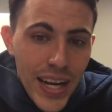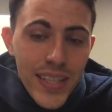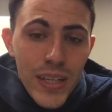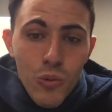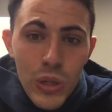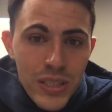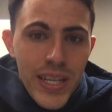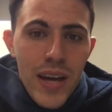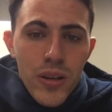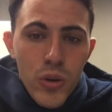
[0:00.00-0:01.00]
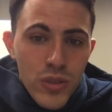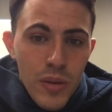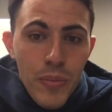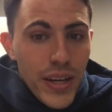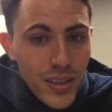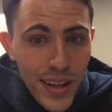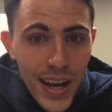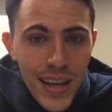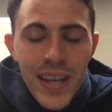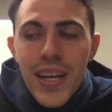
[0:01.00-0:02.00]
I think once Seattle goes up by a
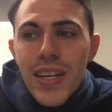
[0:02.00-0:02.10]
lot,